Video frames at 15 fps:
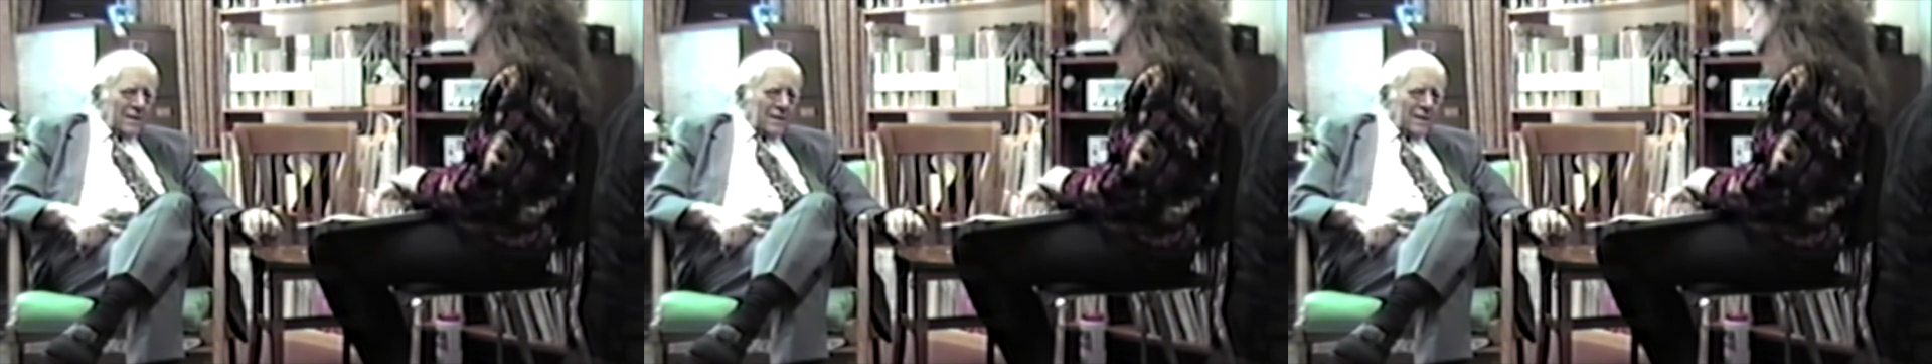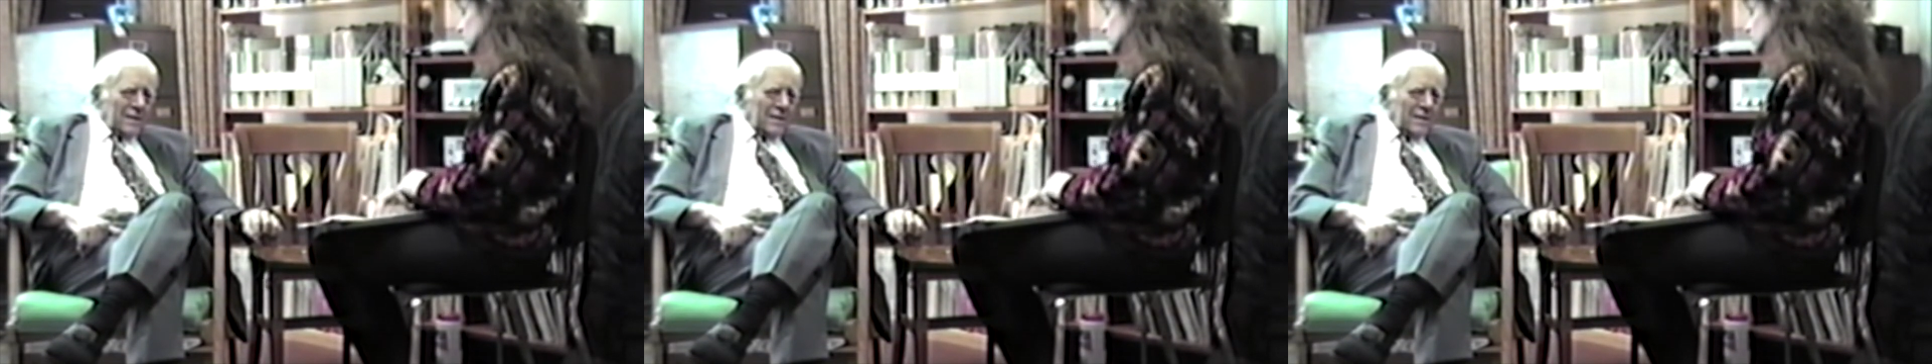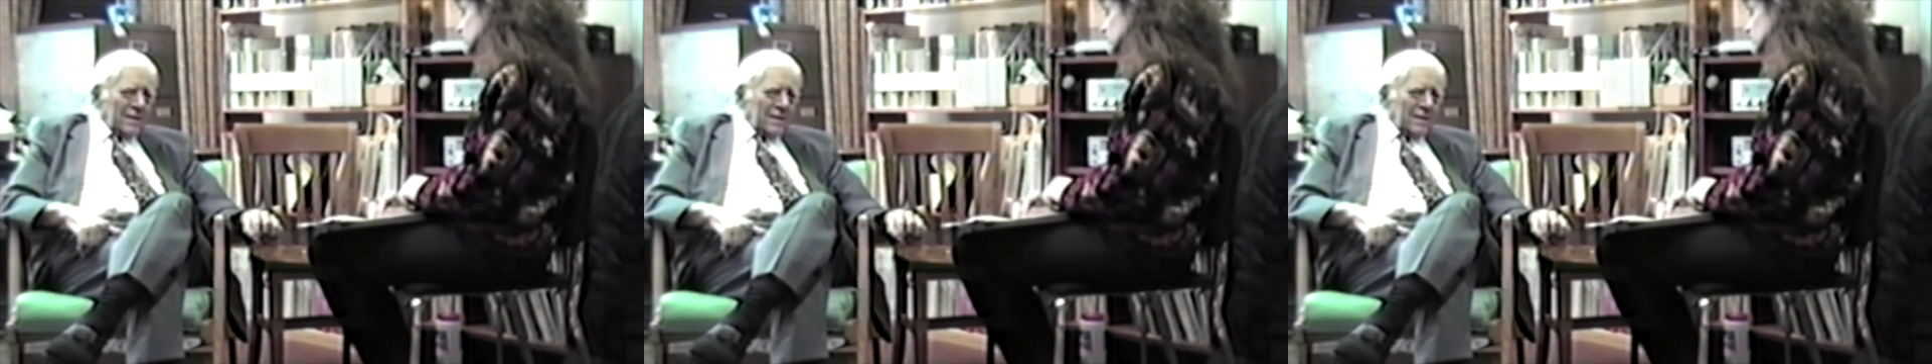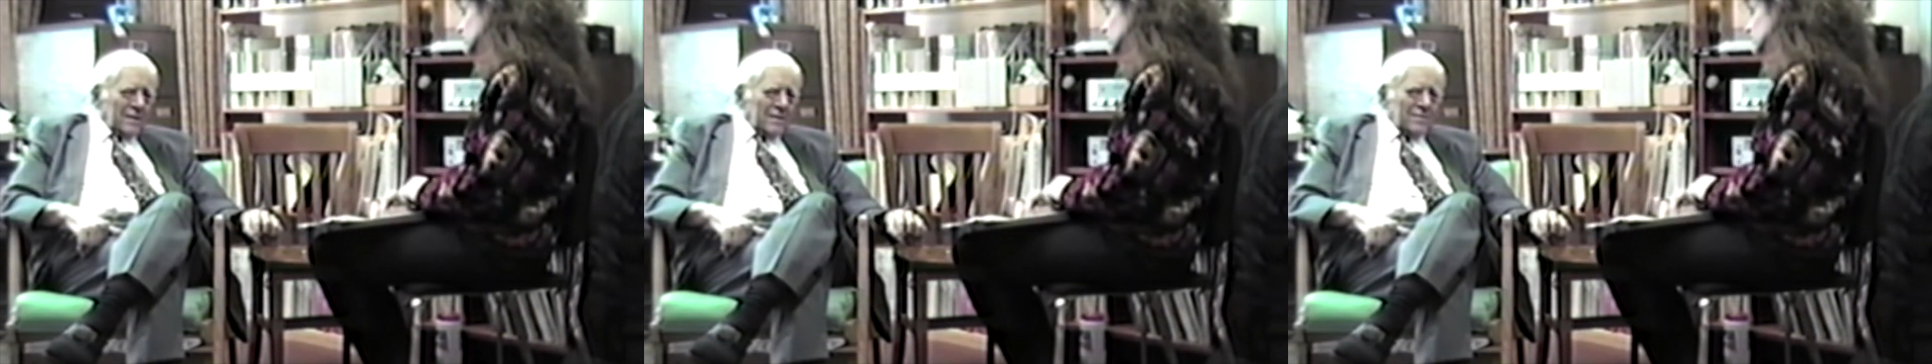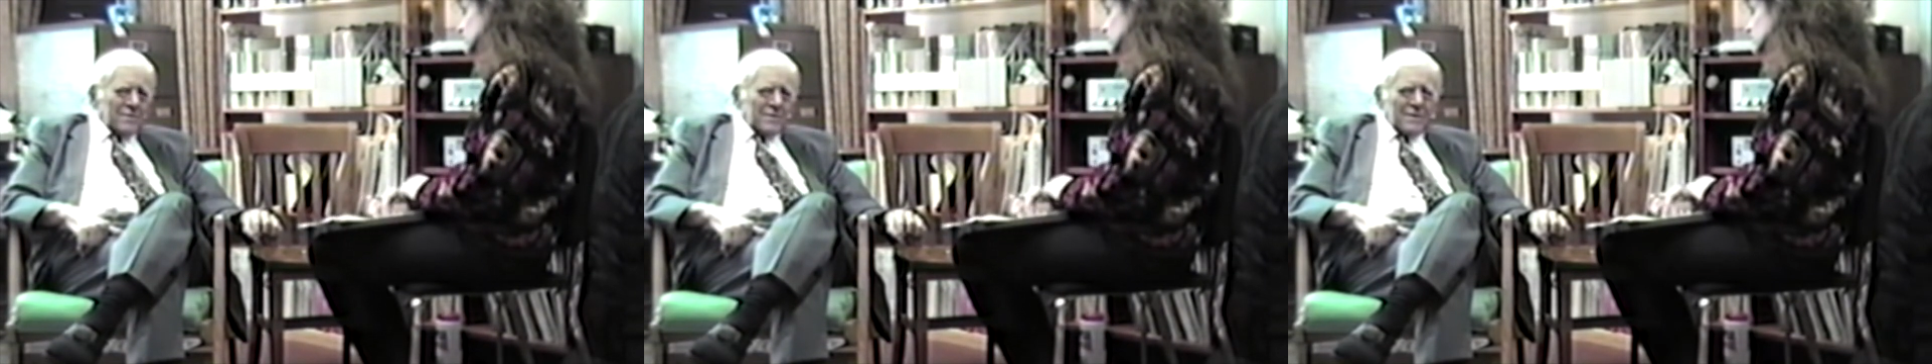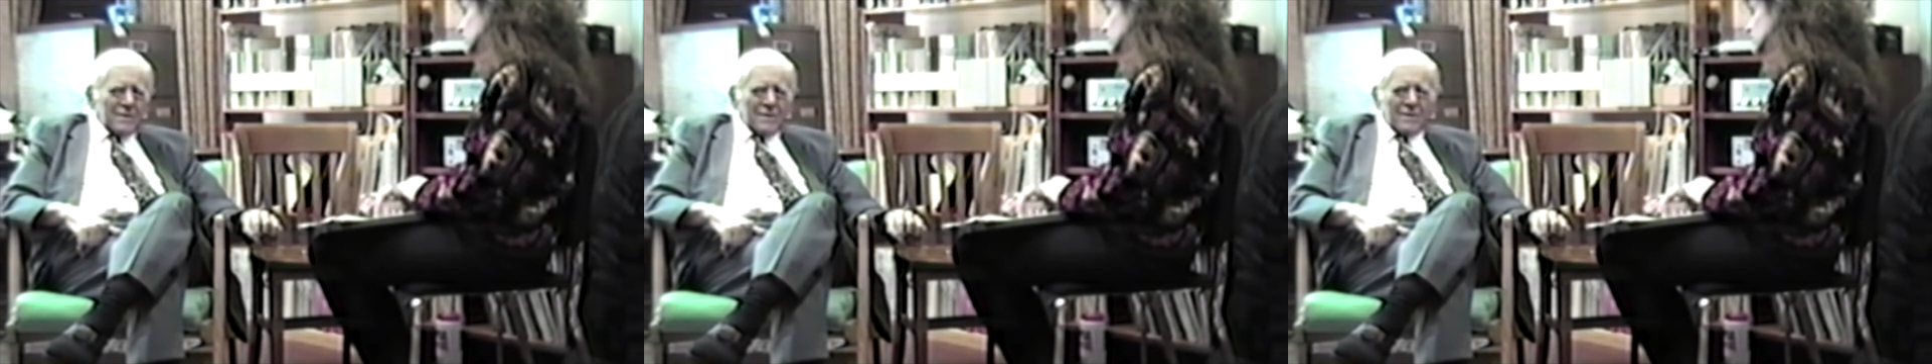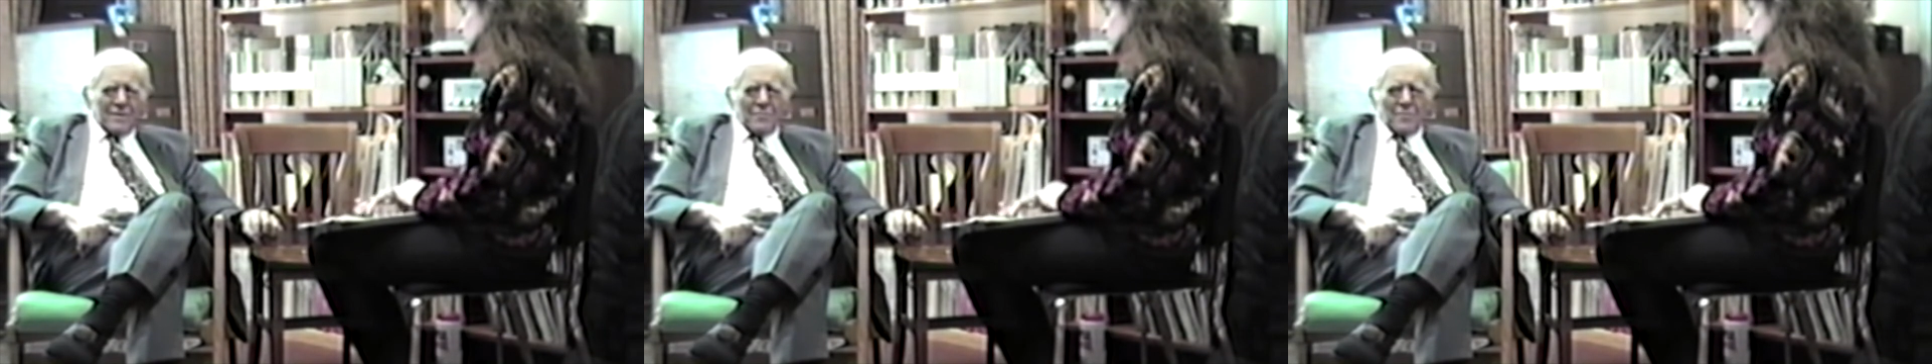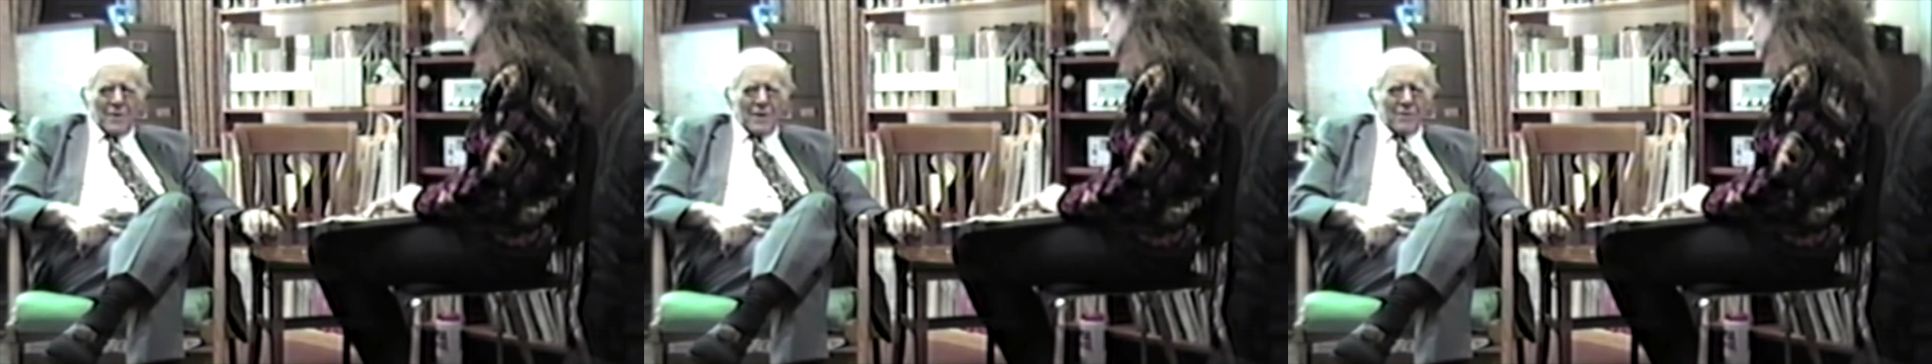and
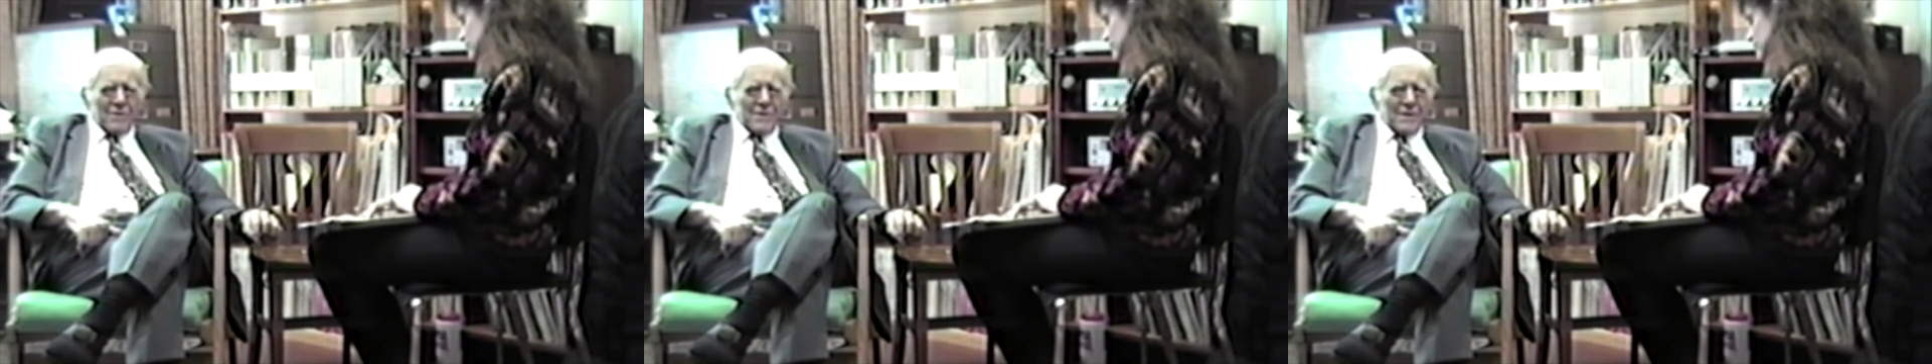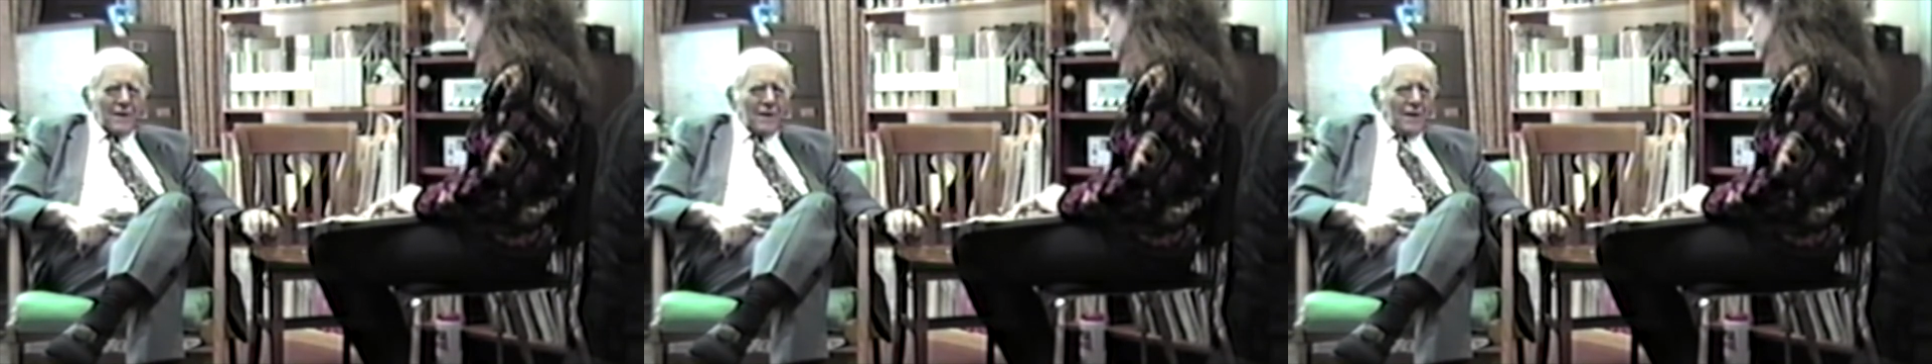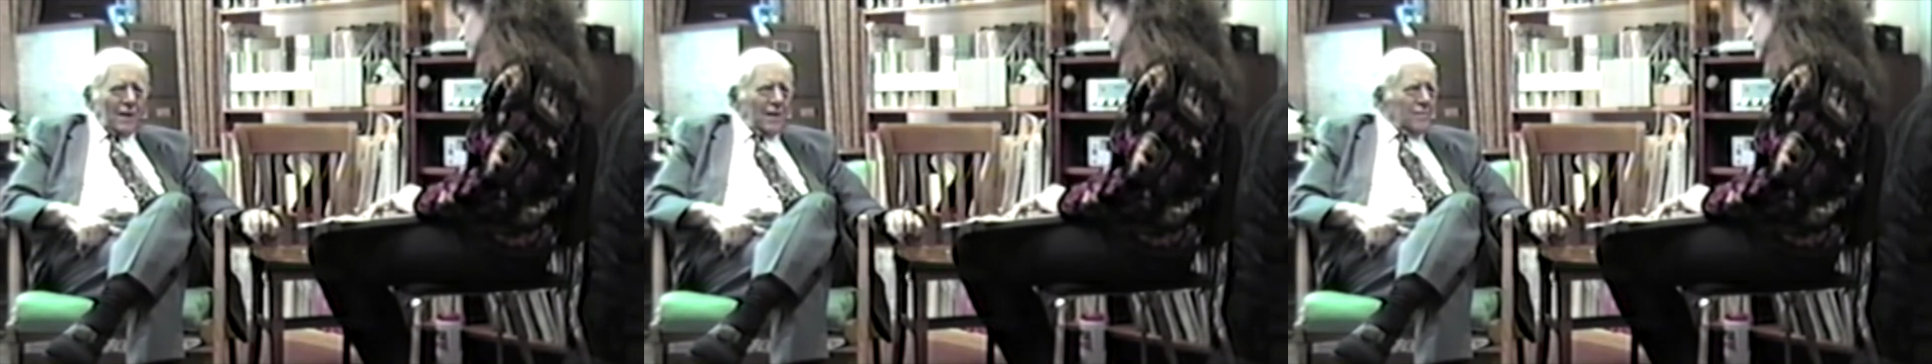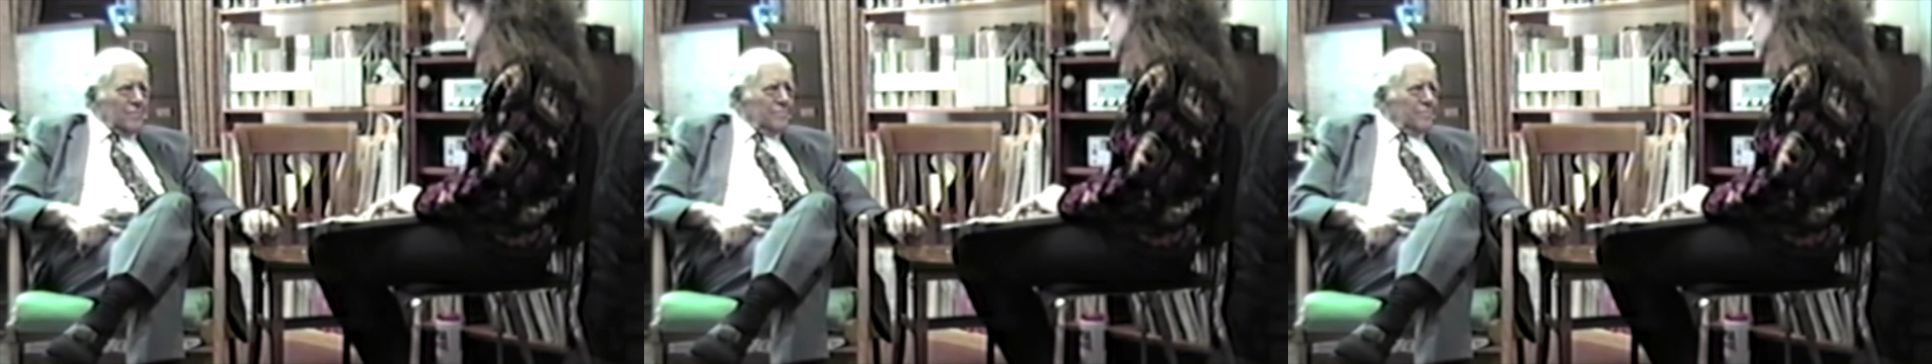playing was dull.